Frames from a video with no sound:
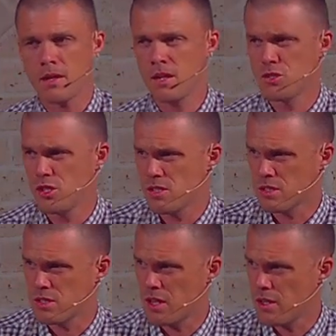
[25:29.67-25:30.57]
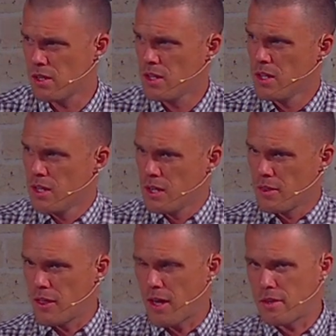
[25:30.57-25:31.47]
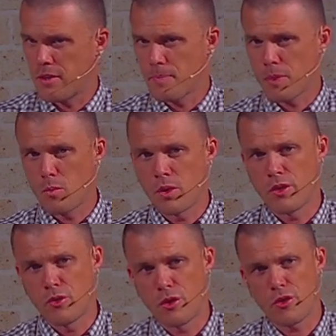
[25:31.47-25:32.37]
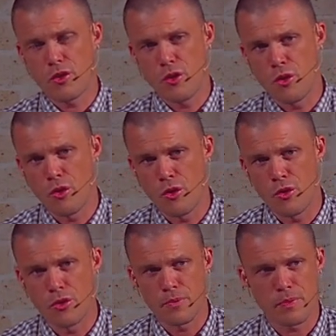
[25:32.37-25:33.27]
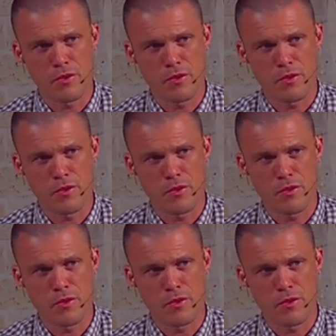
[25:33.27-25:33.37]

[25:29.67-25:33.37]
Now, Jesus said that we are not heard,